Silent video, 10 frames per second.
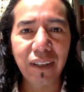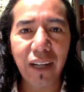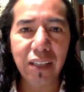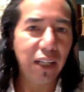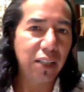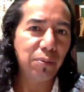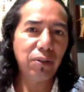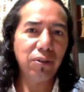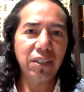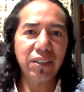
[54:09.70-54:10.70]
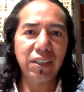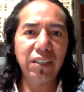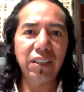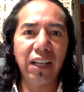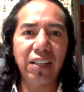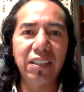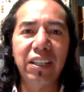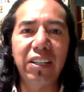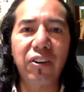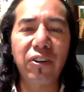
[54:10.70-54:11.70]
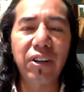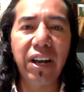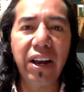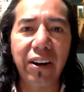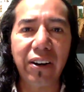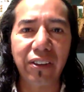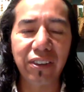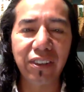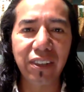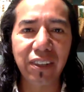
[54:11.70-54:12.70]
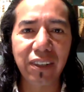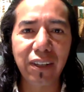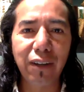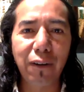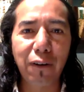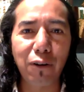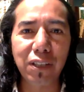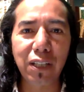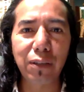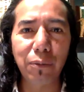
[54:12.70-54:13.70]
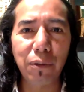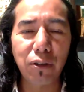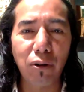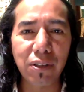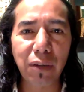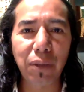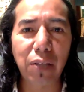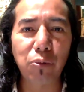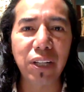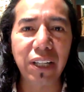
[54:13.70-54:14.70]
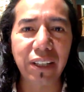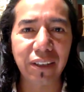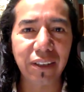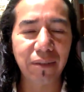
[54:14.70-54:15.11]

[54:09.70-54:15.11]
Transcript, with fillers: And as my daughter said, that's the rare concept, concept that we need.